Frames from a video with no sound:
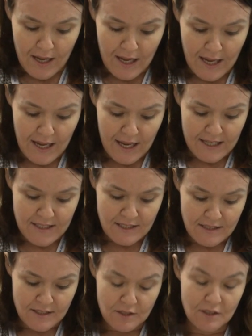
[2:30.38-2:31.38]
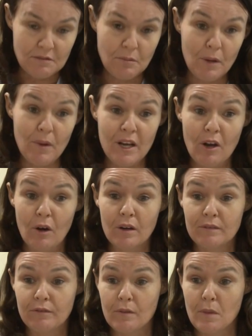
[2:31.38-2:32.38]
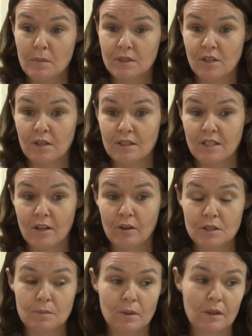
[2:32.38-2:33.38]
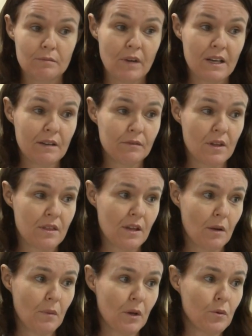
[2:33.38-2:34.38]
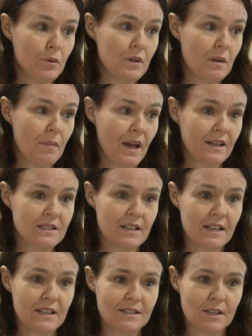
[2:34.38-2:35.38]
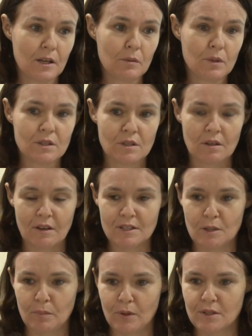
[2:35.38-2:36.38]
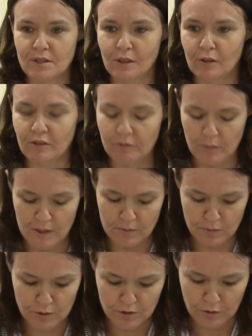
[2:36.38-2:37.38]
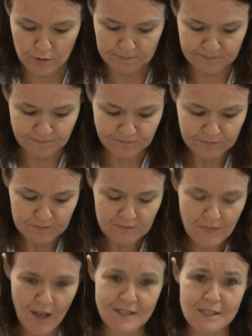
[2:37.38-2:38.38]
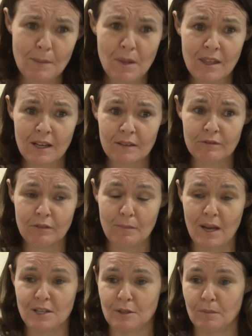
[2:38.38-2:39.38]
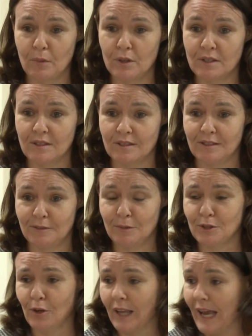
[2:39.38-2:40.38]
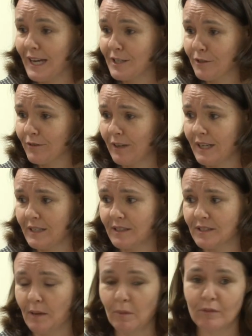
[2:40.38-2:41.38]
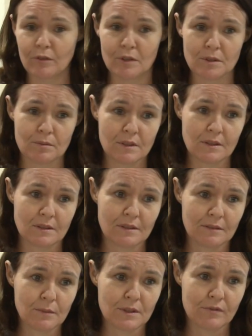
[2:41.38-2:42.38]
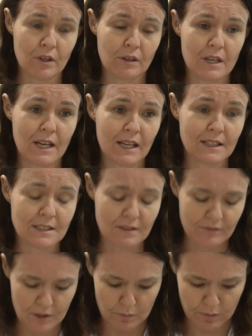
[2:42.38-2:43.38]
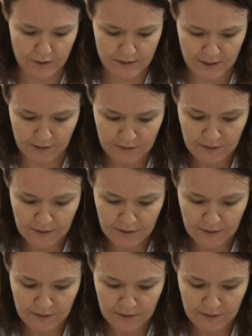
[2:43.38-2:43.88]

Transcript: And we went home from the maternity hospital and read everything we could about TSC, which I suppose a lot of people do. And some of that information was okay to read, and some, of course, was very negative and depressing.